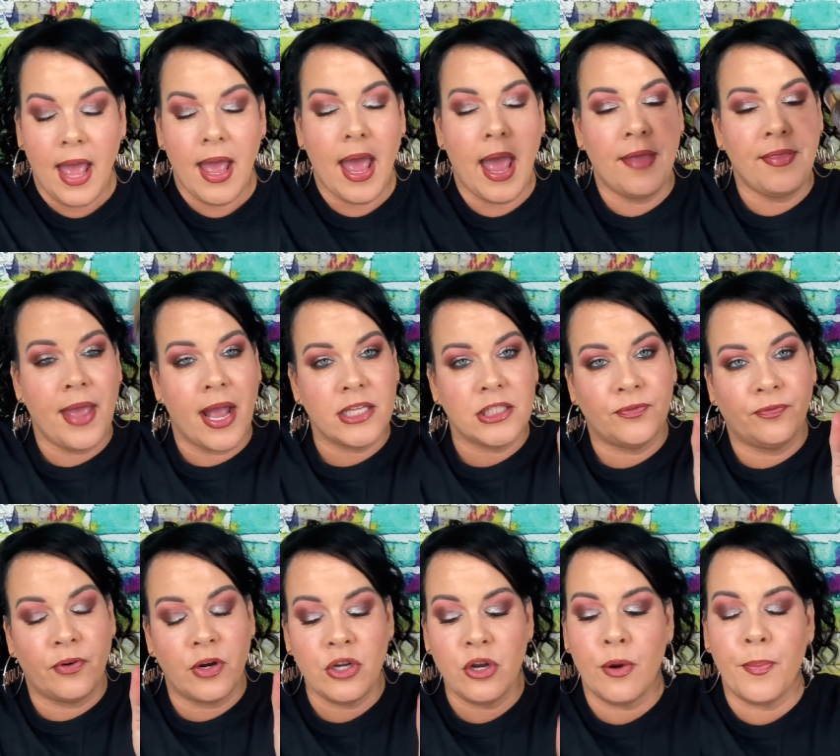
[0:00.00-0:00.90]
and that's
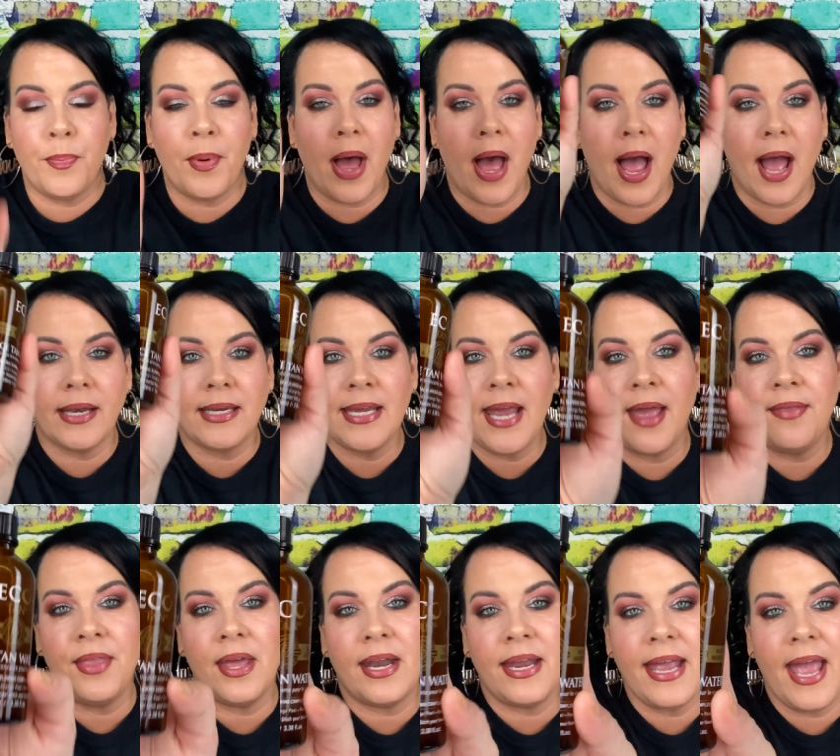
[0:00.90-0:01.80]
for your body
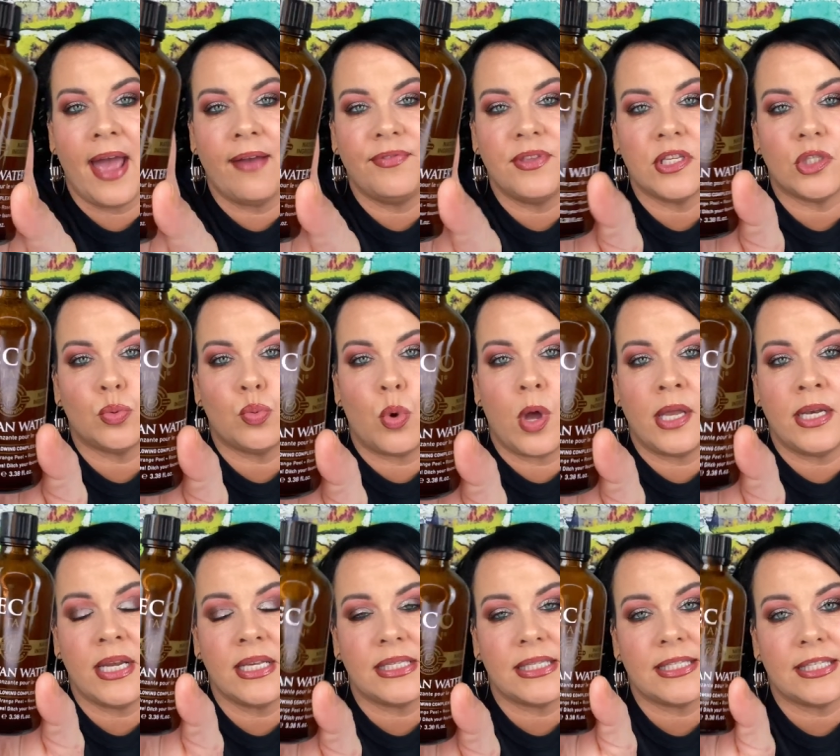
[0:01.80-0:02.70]
and then I have this one
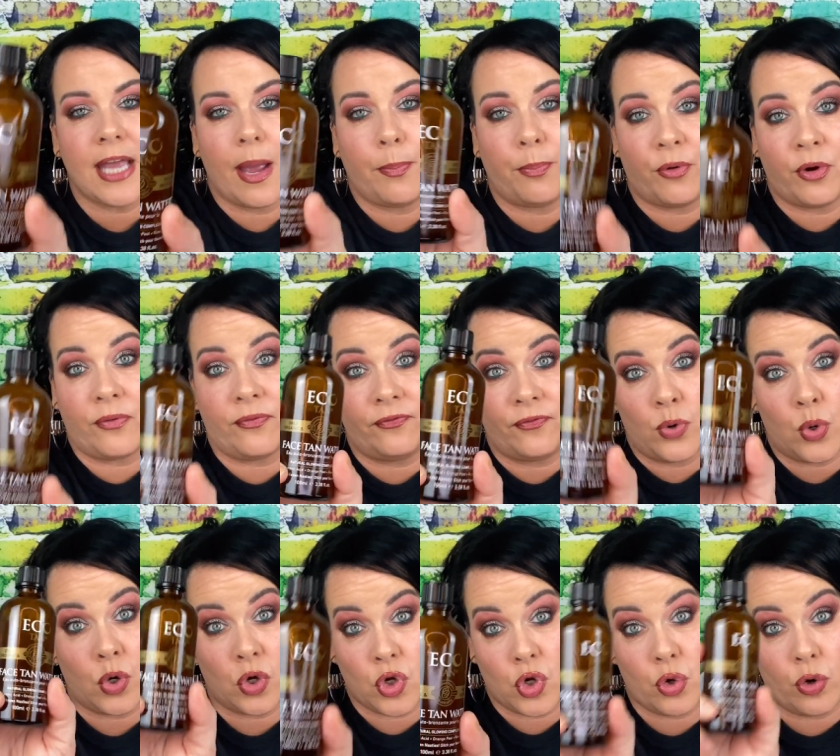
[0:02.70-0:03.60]
it's separate
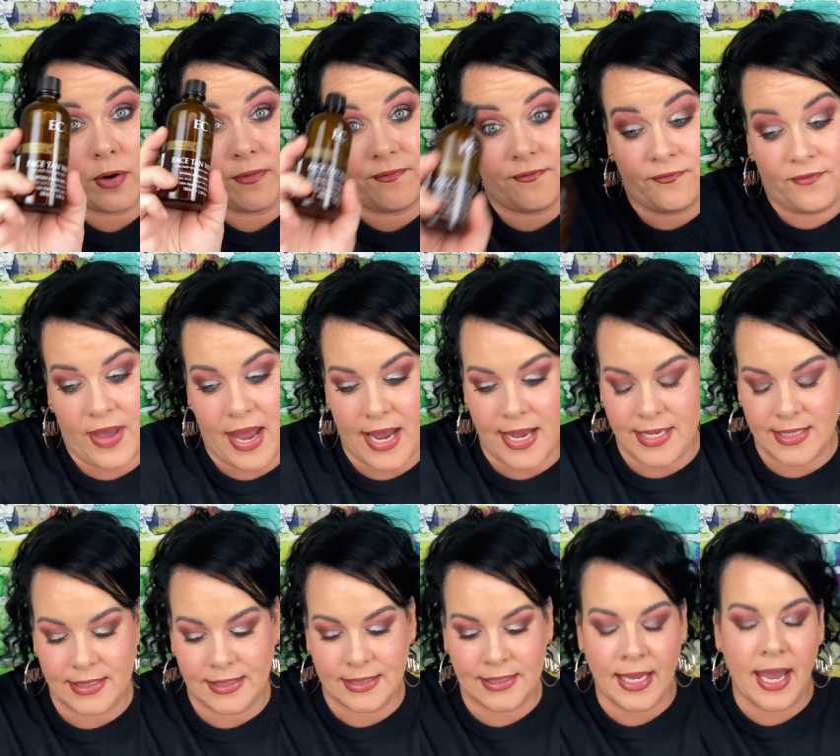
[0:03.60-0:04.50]
for your
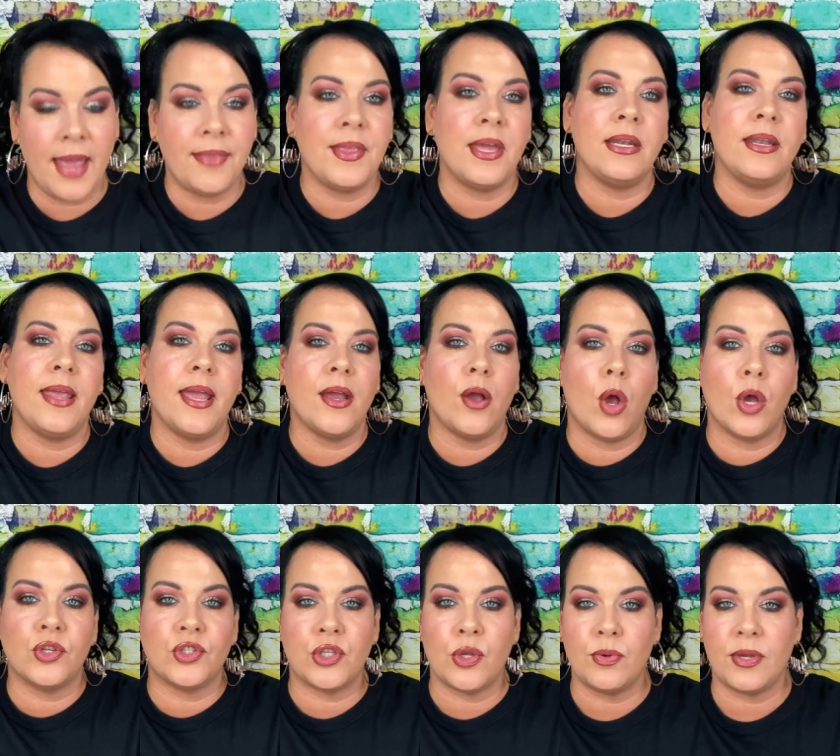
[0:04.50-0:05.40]
face and then they
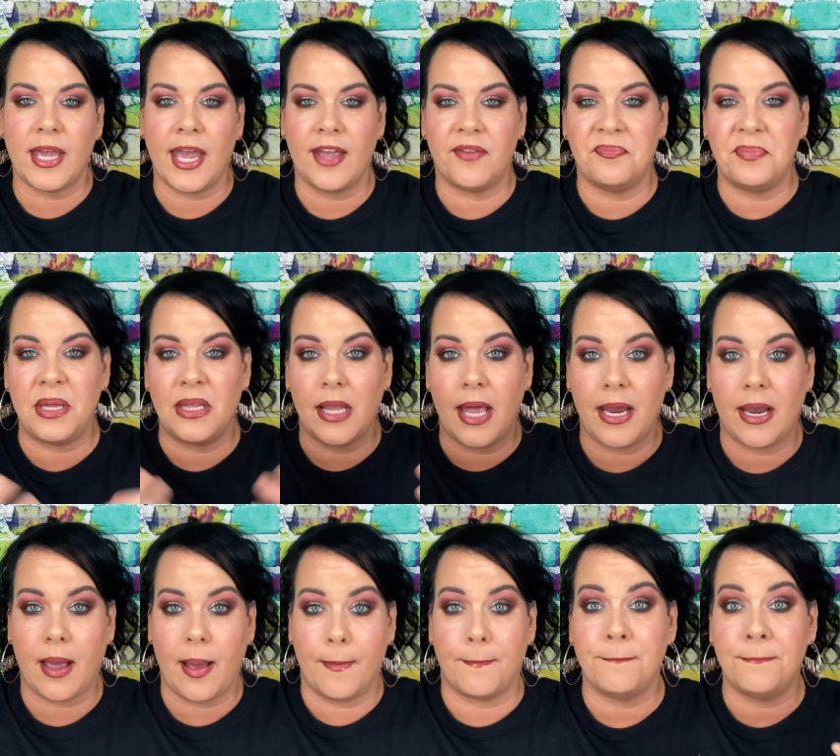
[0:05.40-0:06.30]
also gave me like
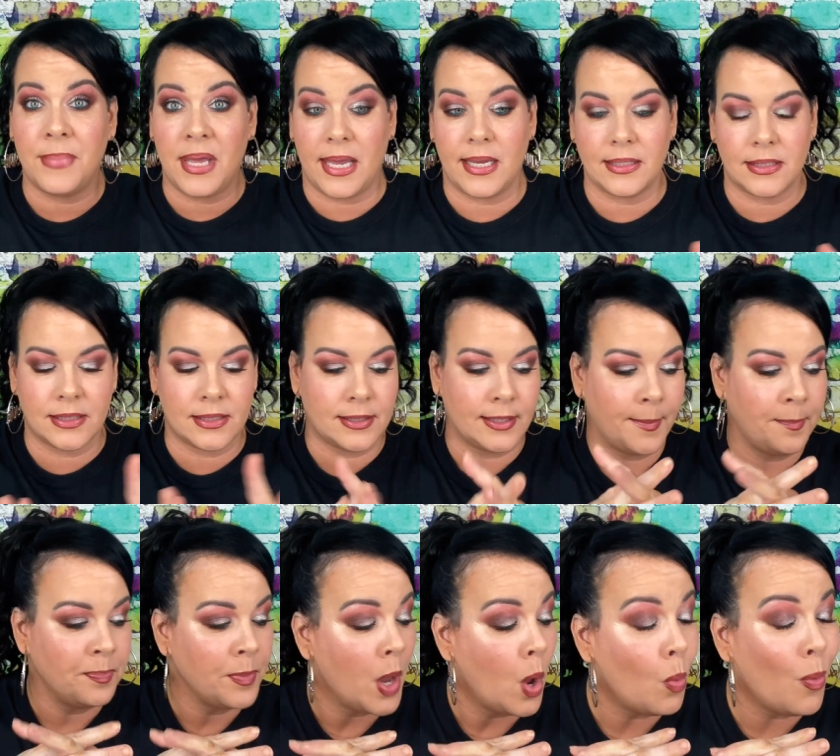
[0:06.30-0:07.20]
a mitt
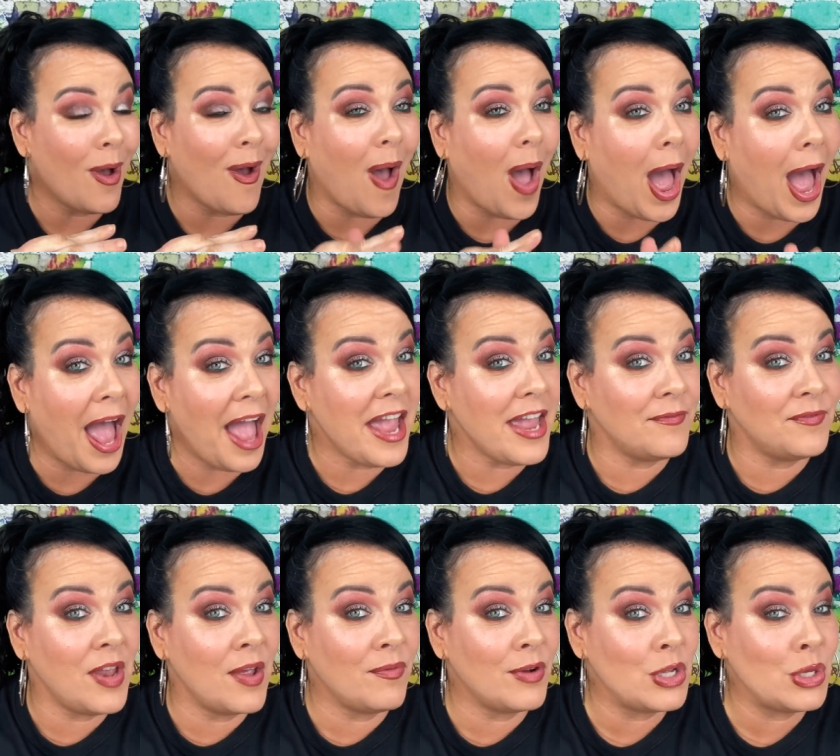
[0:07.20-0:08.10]
well I've
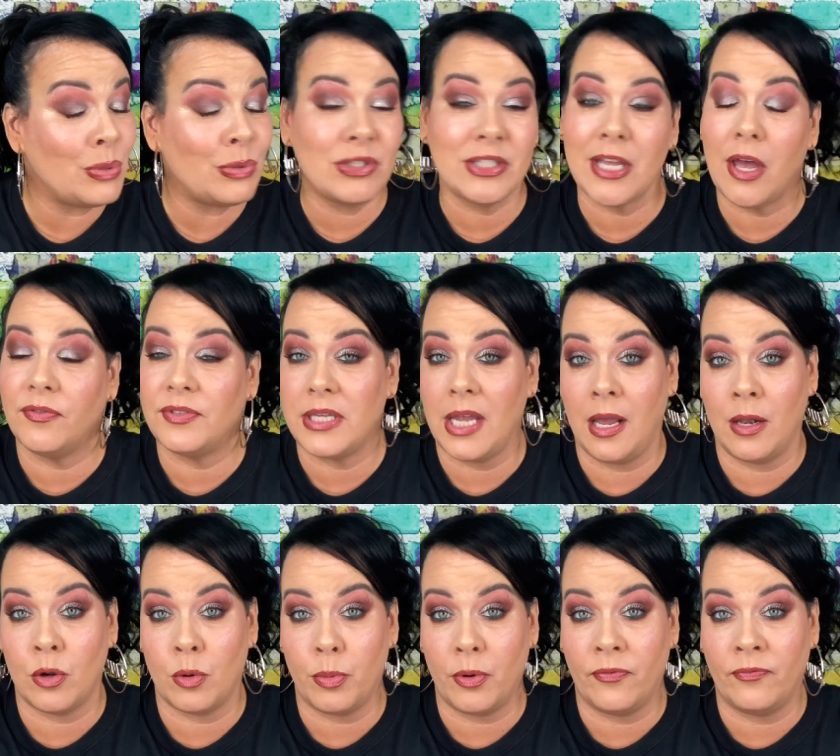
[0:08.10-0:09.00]
never used self
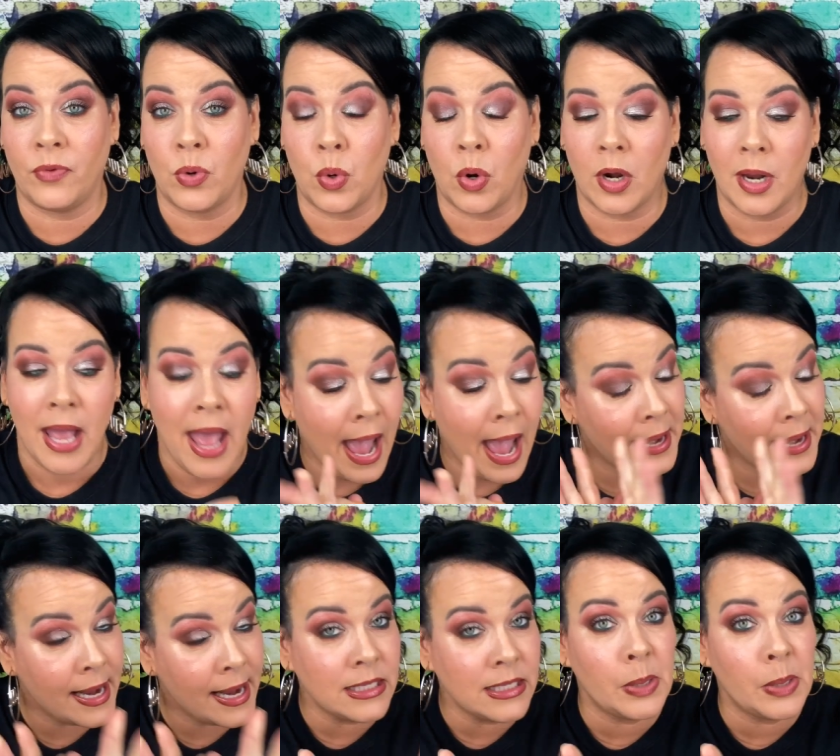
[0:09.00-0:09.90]
tanner before and
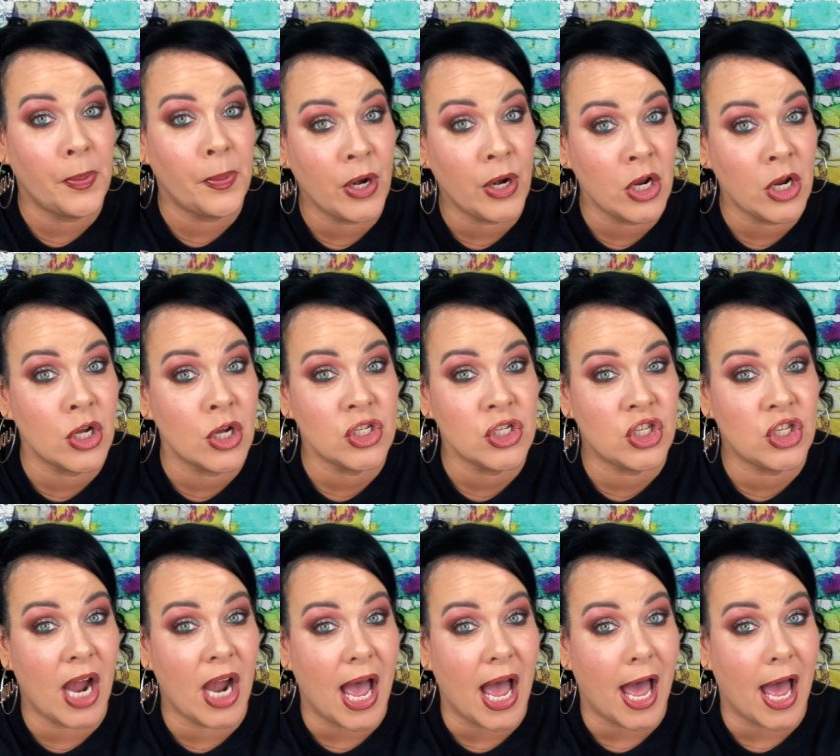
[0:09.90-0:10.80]
I did a pretty good
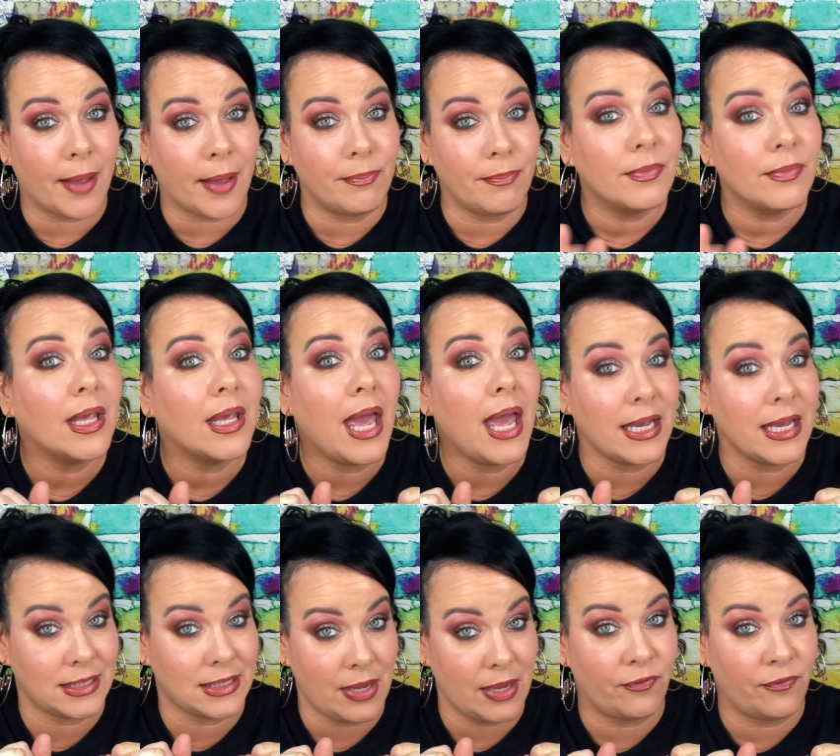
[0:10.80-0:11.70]
job
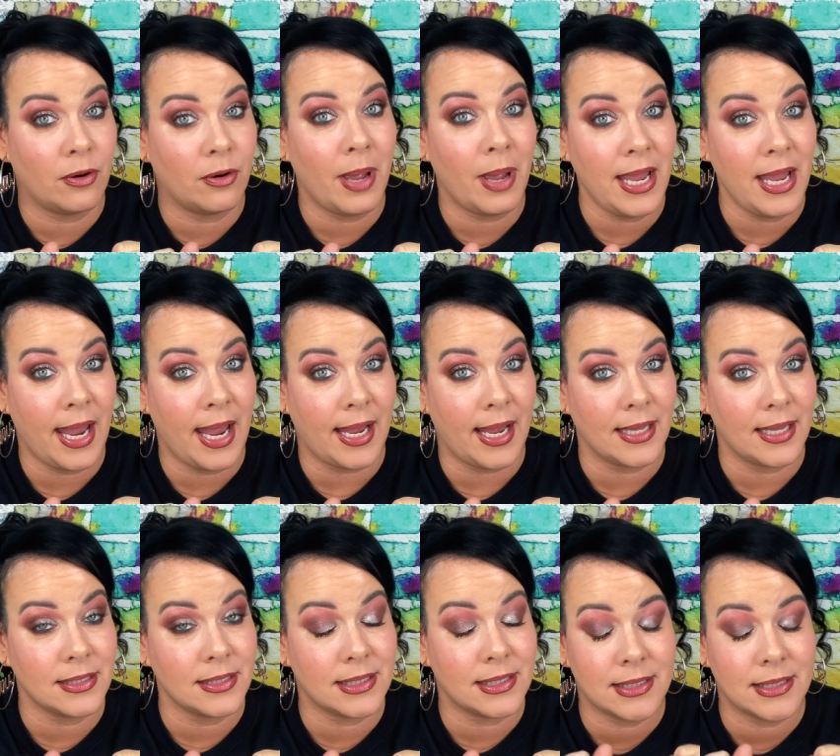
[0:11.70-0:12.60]
except for my
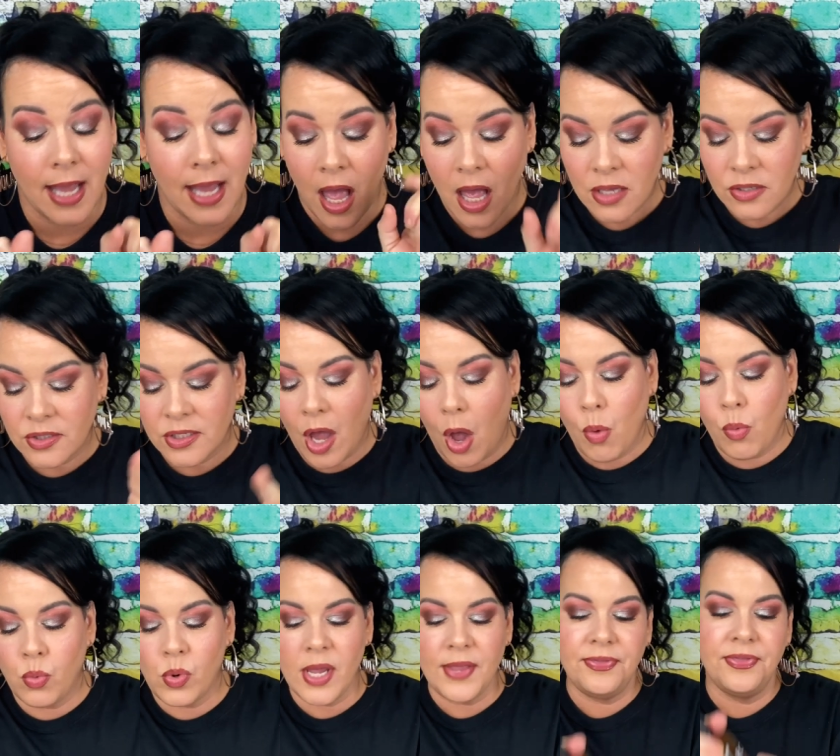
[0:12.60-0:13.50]
hands
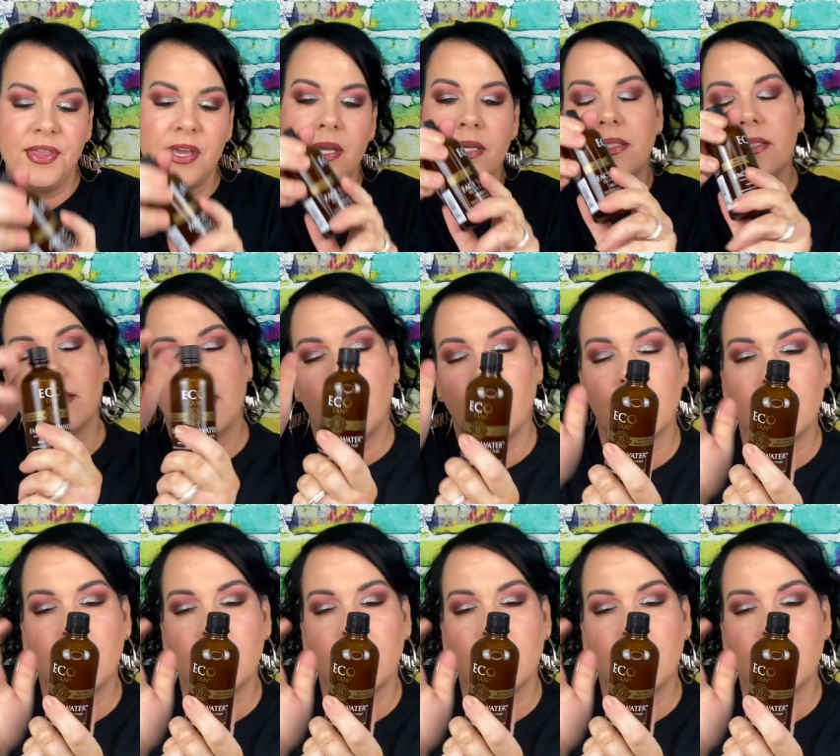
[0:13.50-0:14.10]
so with this